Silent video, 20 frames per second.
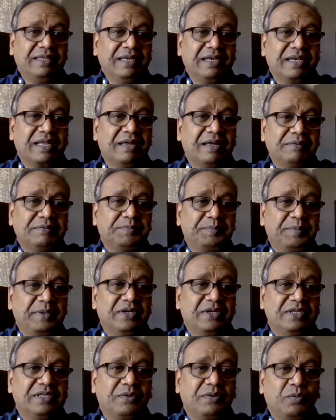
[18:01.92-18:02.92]
I think it comes
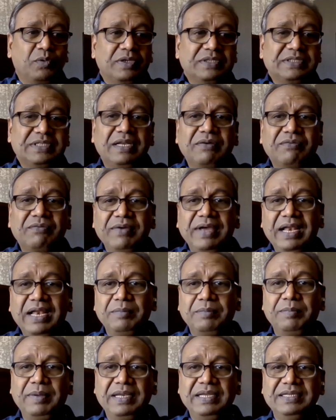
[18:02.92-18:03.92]
because it wasn't
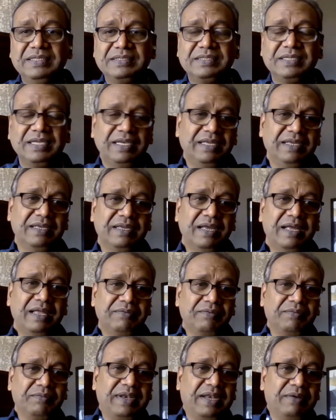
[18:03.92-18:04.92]
available easily
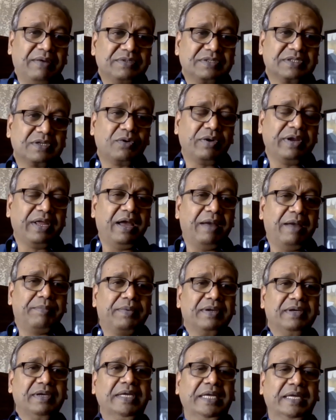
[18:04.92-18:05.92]
uh, when I was growing
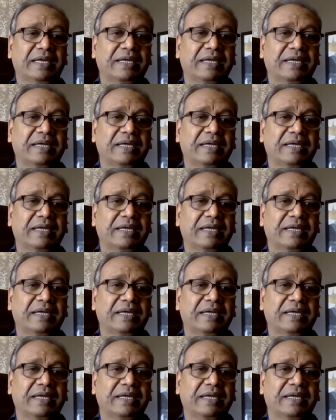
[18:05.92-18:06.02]
up.